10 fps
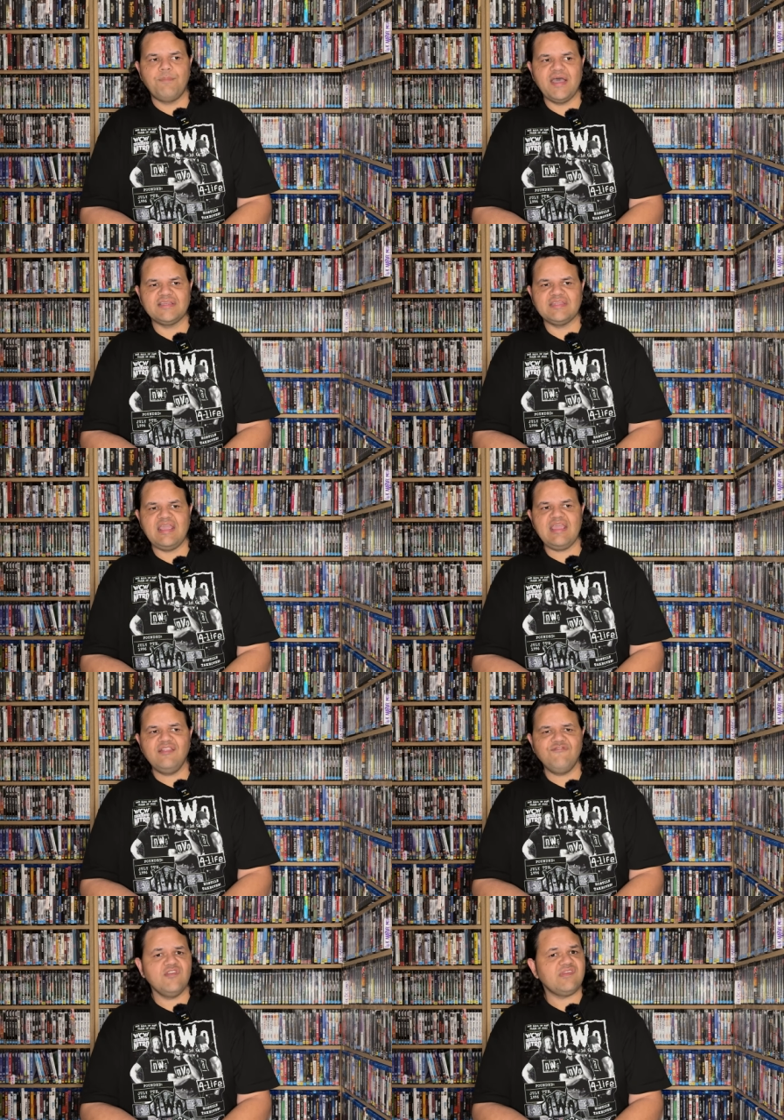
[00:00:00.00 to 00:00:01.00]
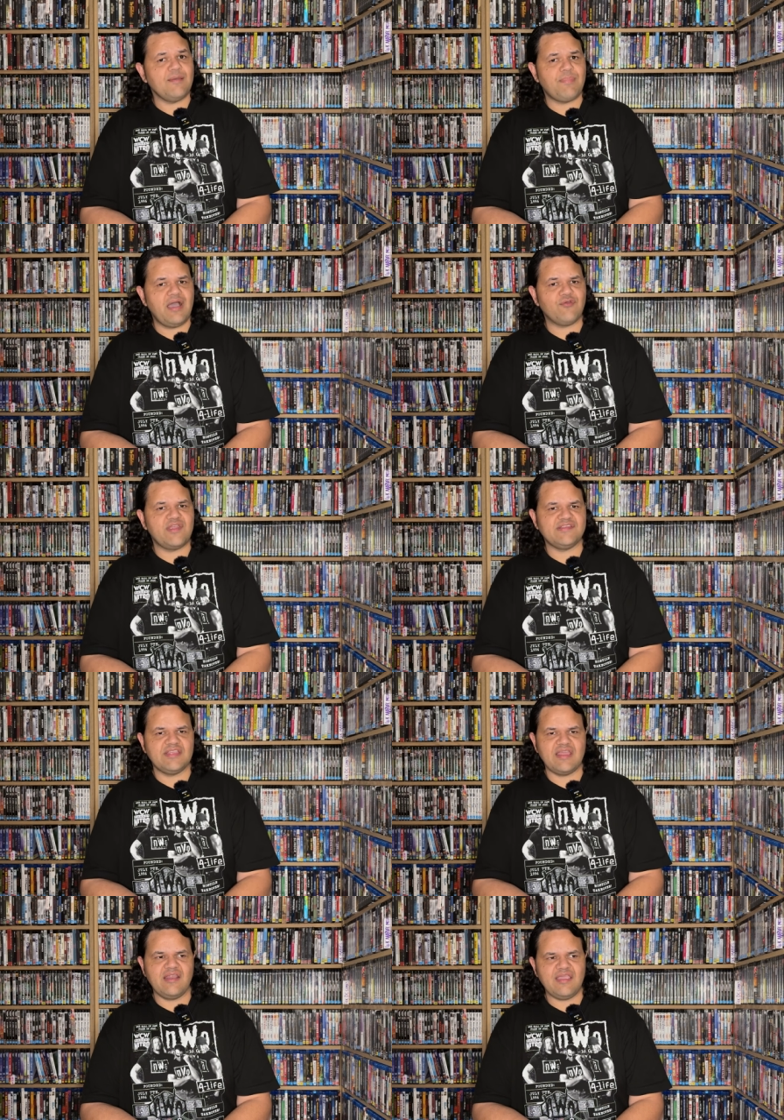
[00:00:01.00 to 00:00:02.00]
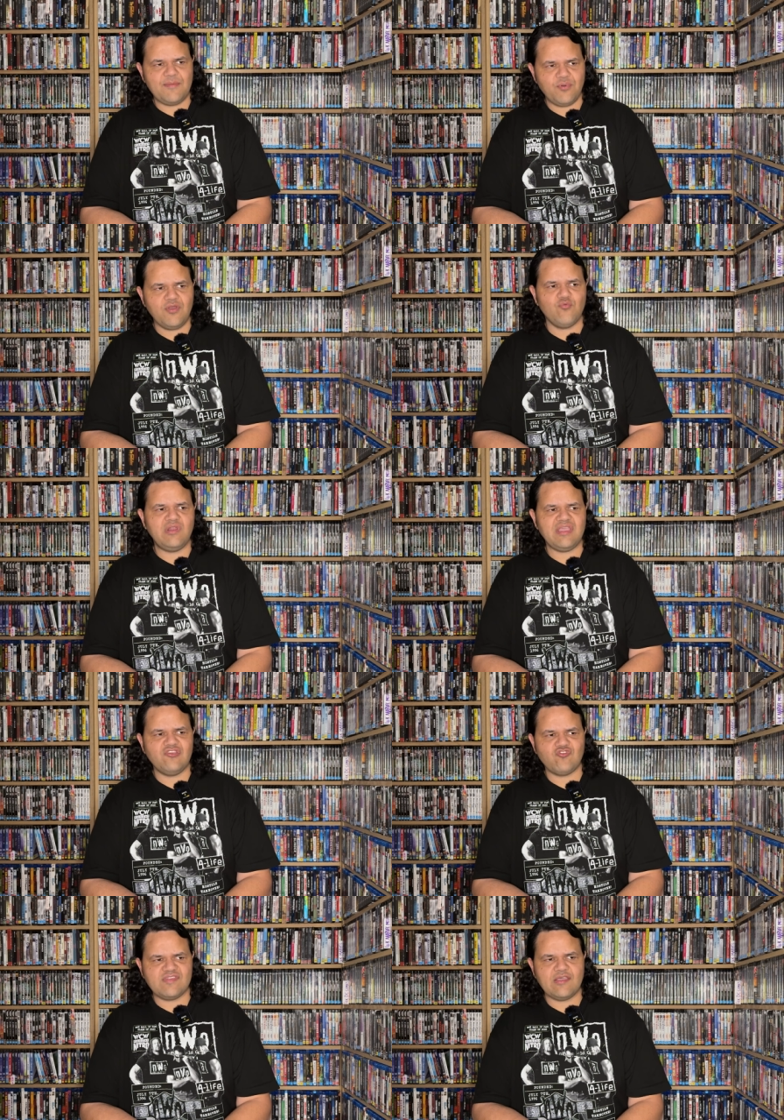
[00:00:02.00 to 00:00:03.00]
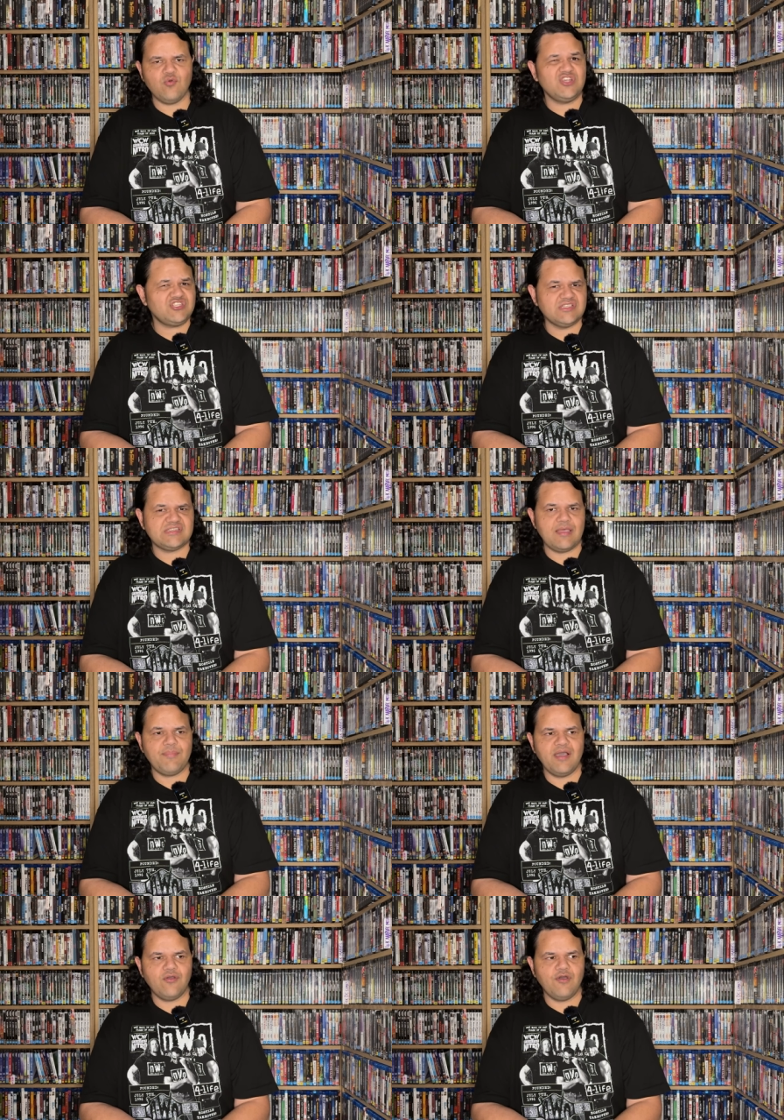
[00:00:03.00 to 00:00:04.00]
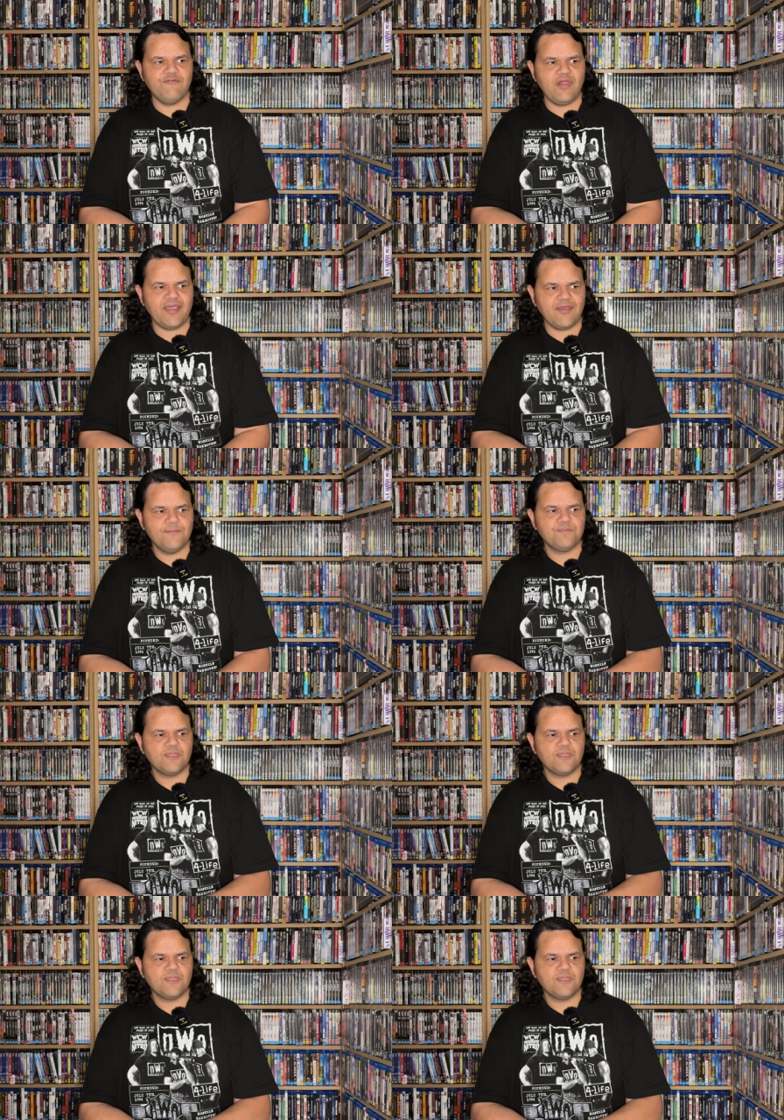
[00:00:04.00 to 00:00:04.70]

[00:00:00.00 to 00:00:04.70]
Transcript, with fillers: But he interviewed C M Punk recently, and he put a really interesting question to C M Punk of like,